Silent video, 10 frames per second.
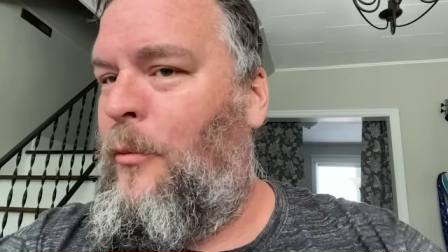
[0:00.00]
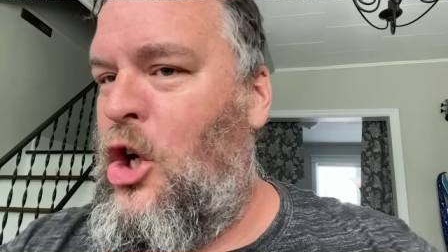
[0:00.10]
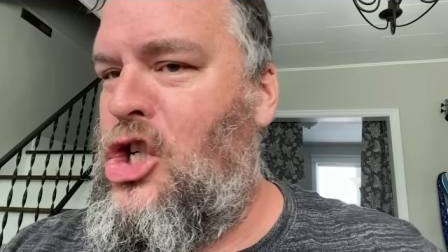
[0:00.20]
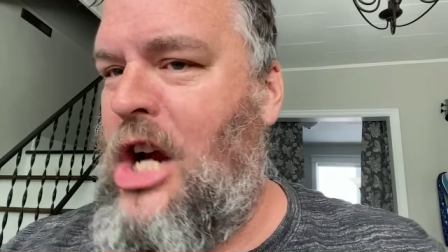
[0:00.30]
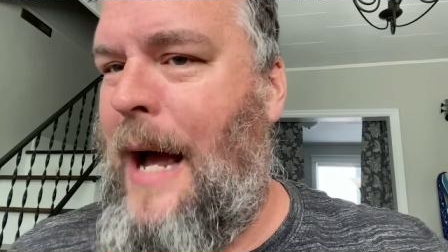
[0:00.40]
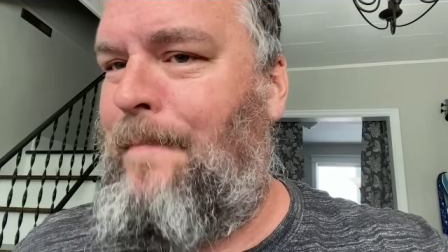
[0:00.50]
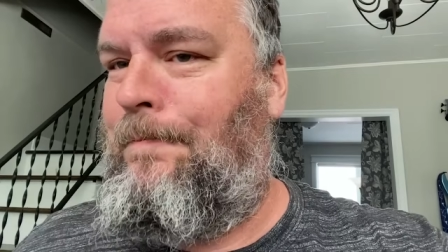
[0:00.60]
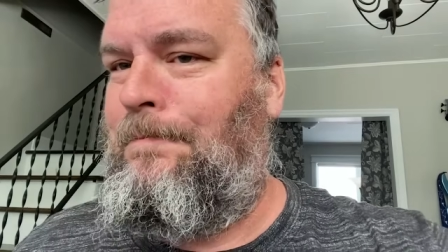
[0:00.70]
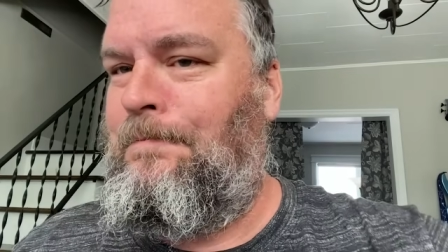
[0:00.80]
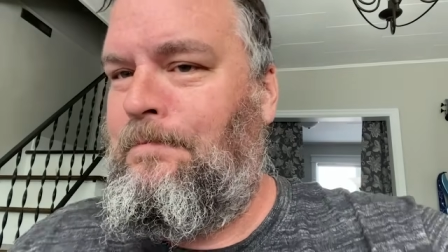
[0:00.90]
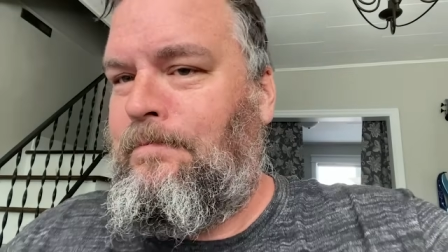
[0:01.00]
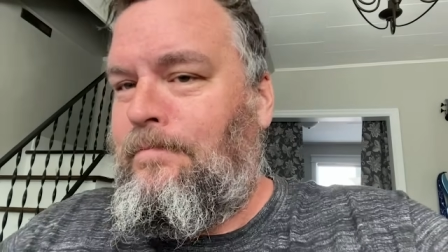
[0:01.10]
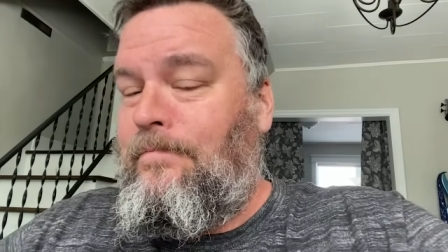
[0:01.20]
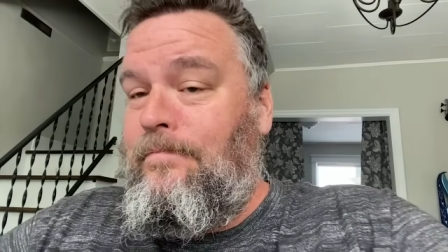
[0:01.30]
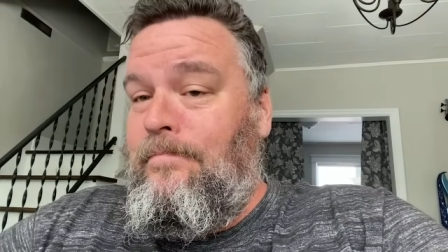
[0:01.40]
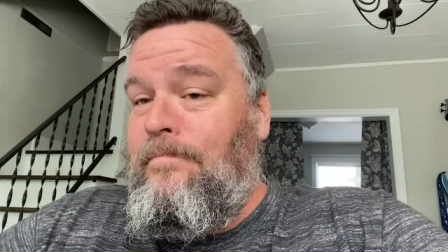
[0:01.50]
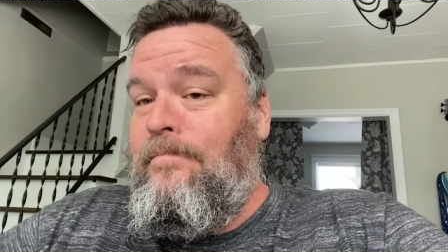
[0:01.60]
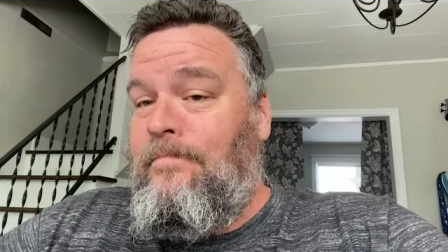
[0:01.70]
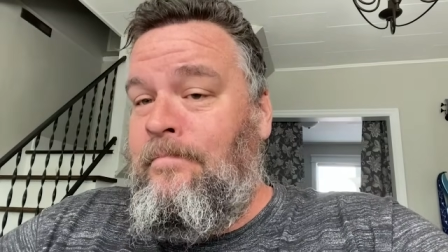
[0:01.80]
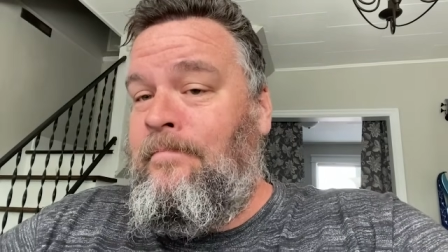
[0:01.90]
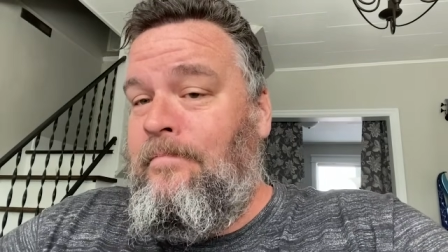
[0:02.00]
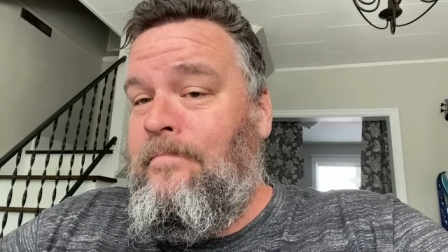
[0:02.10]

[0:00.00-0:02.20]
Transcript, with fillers: Good job. Hmm?